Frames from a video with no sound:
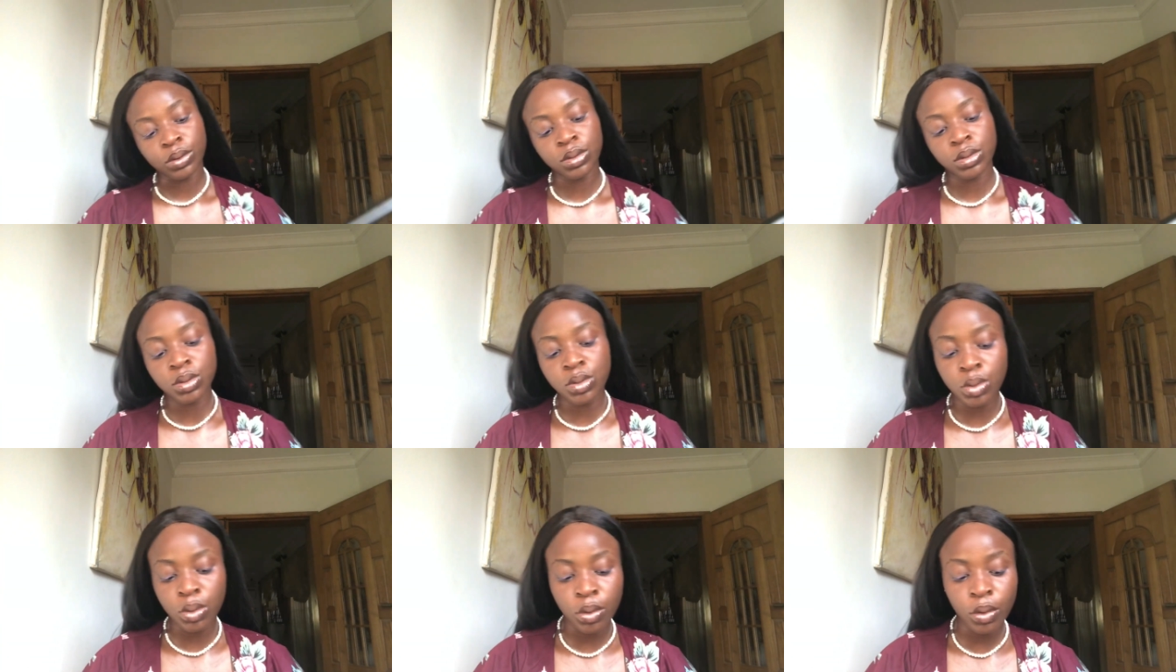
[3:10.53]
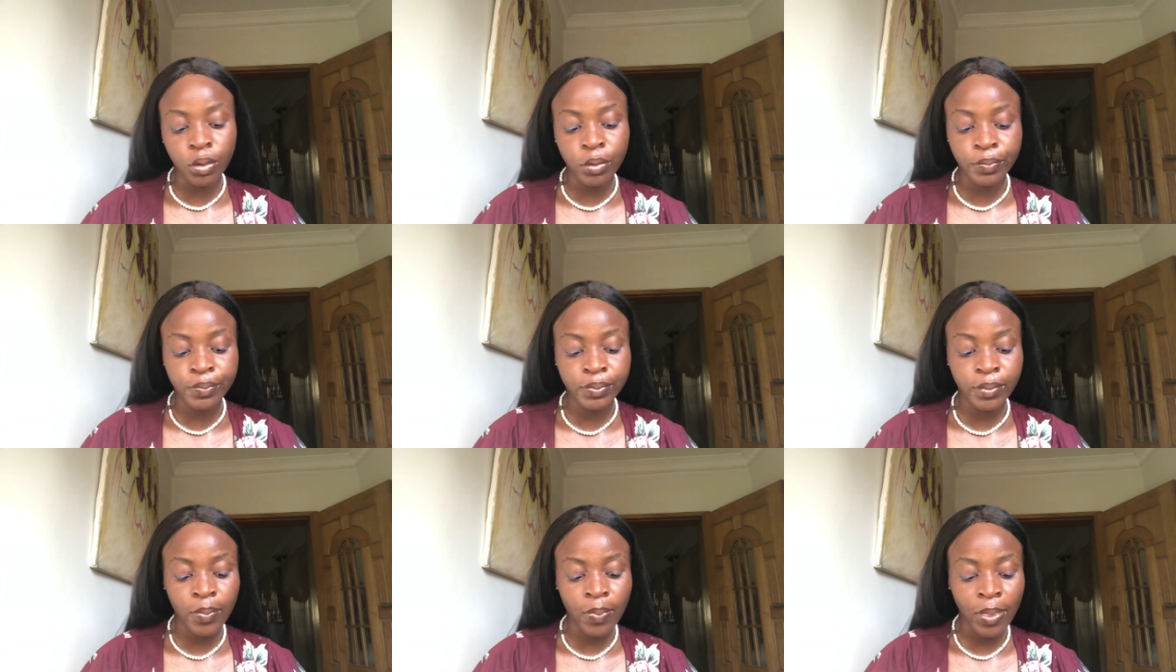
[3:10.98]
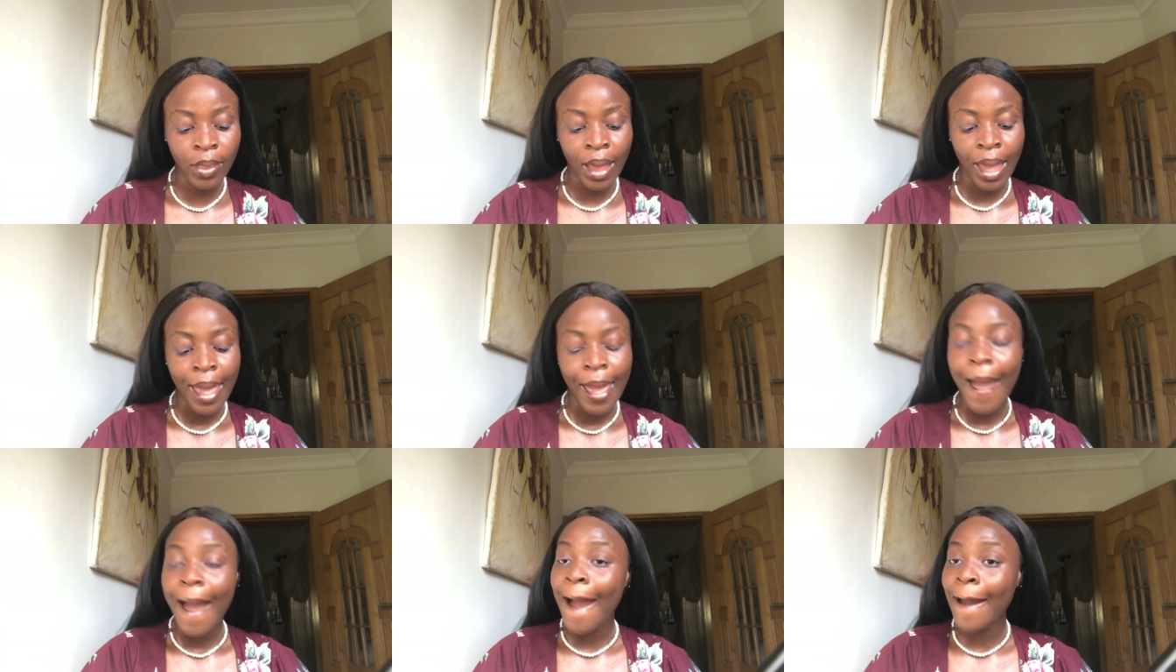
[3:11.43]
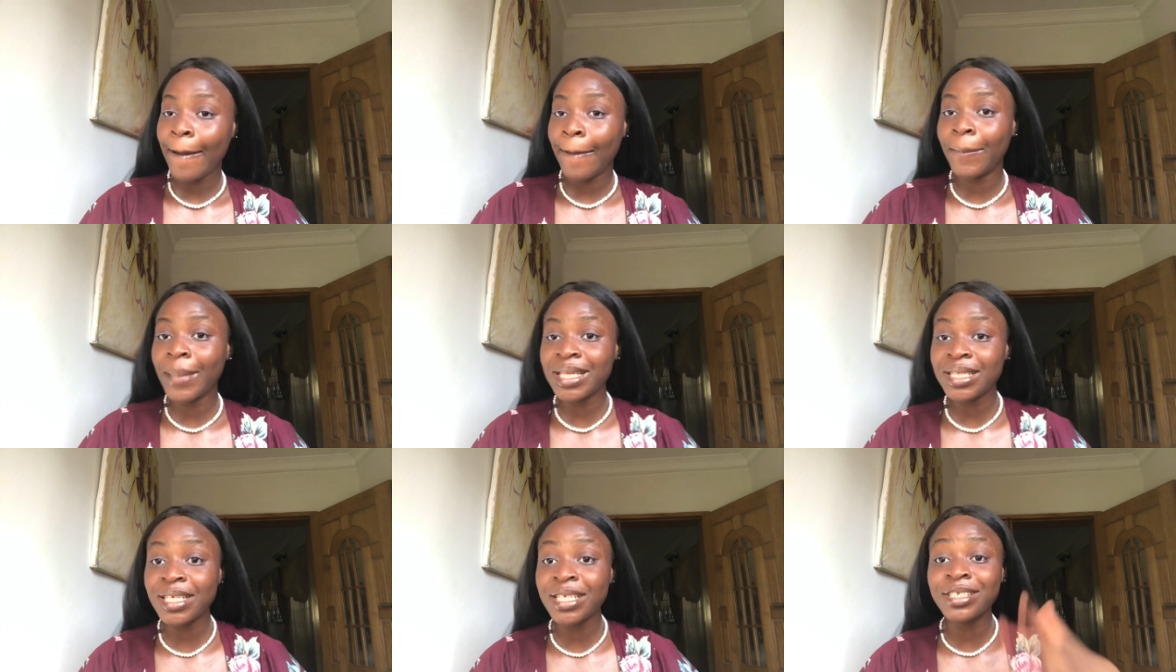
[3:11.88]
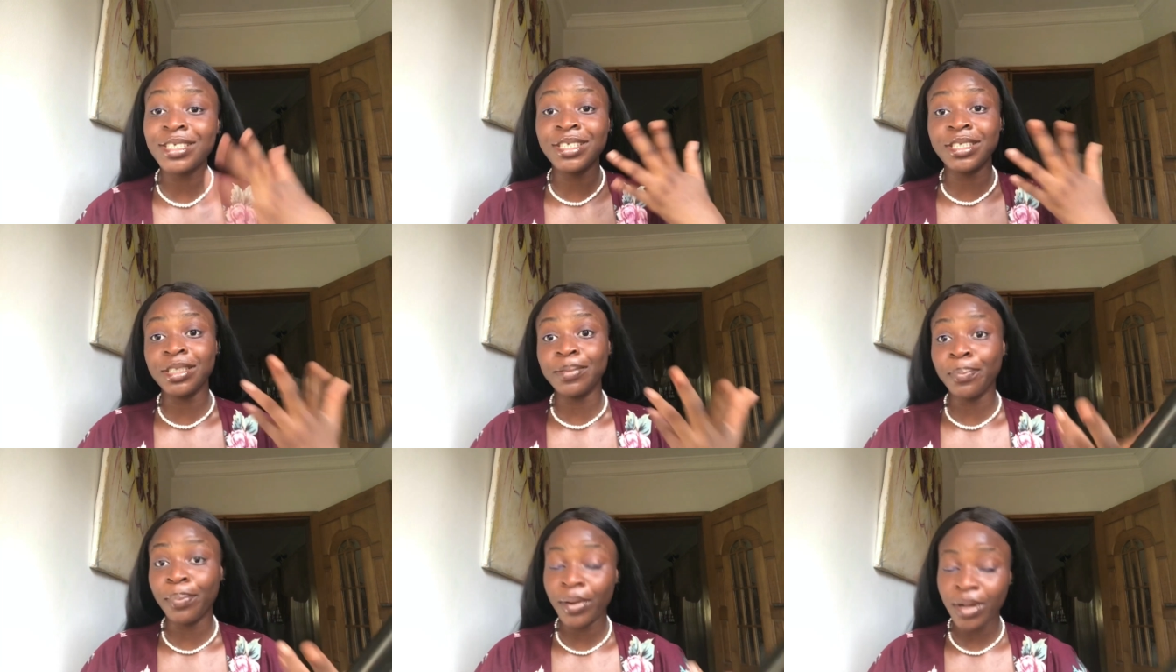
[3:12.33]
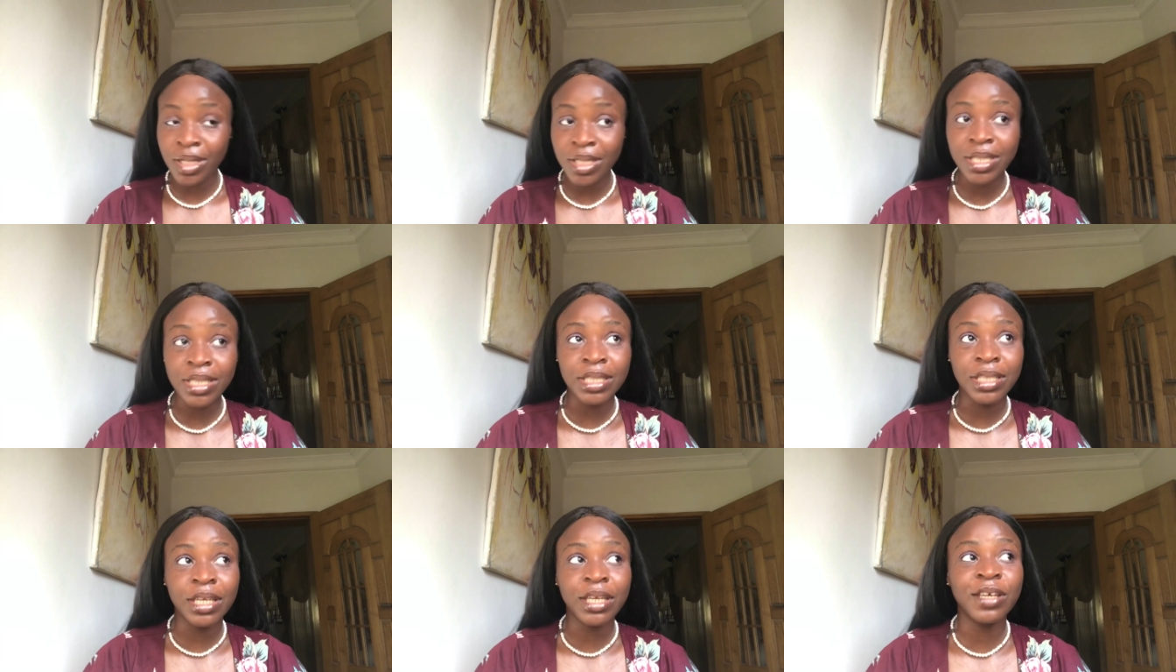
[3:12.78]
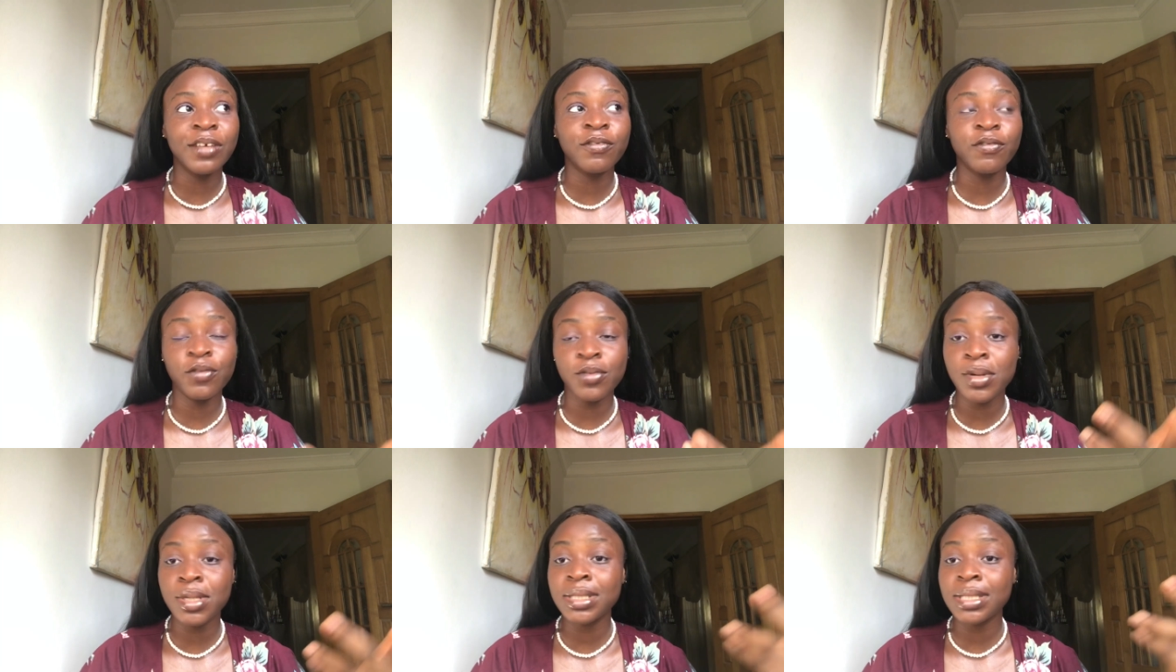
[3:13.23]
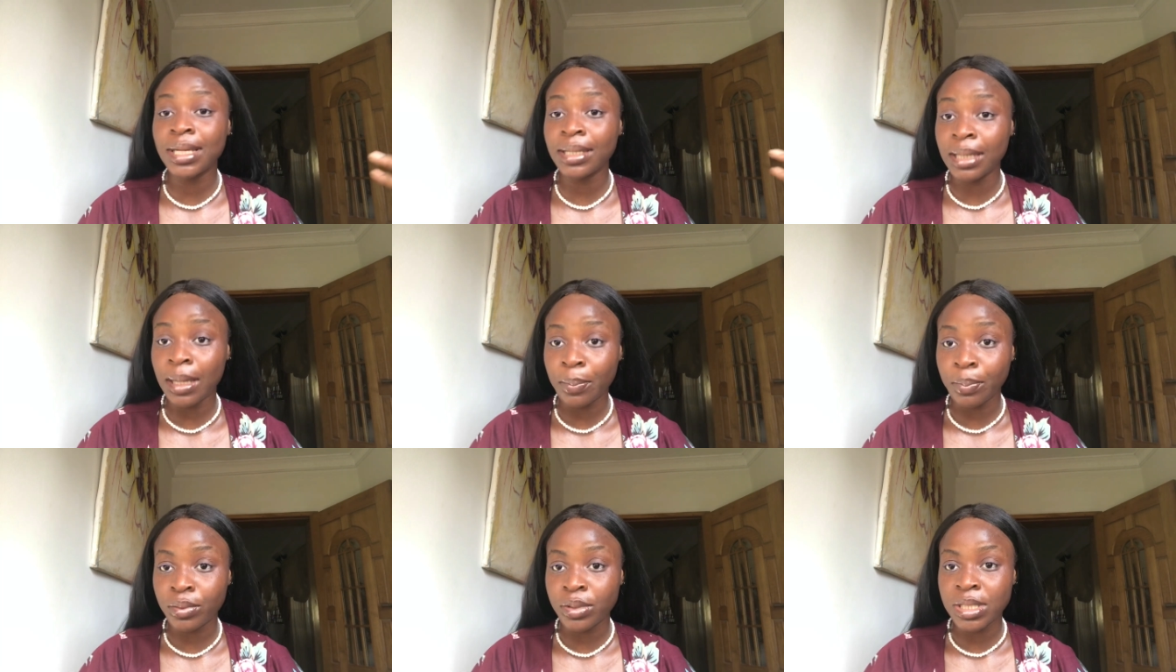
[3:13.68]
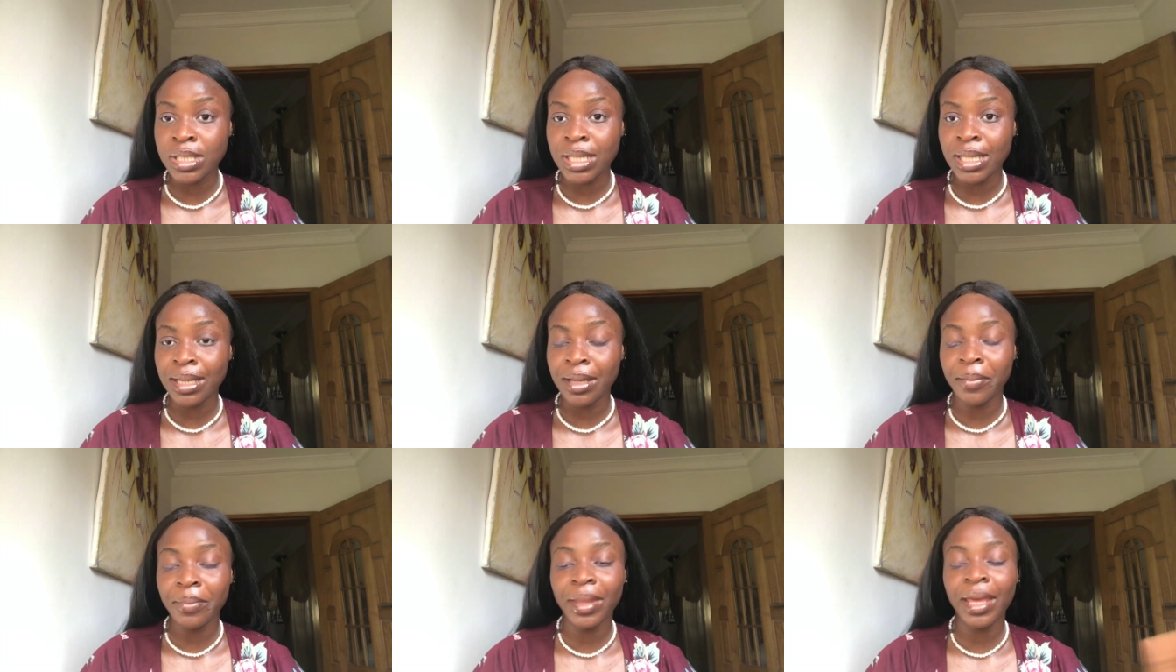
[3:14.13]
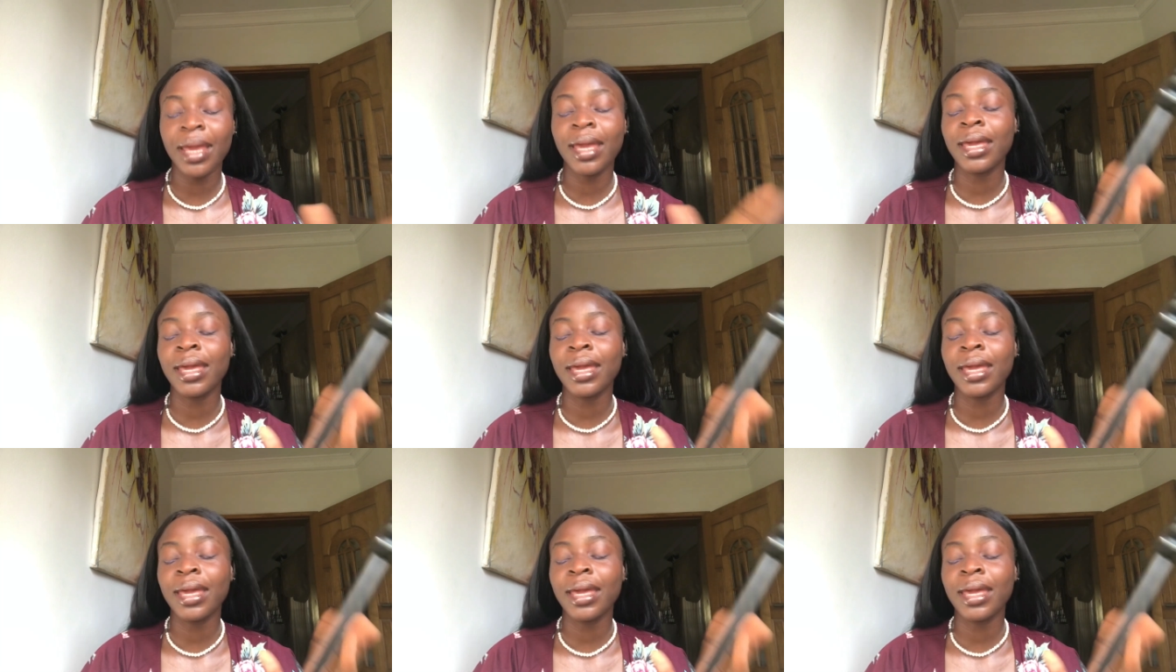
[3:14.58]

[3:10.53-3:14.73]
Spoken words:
So I messaged the person, the influencer that posted. I'm like,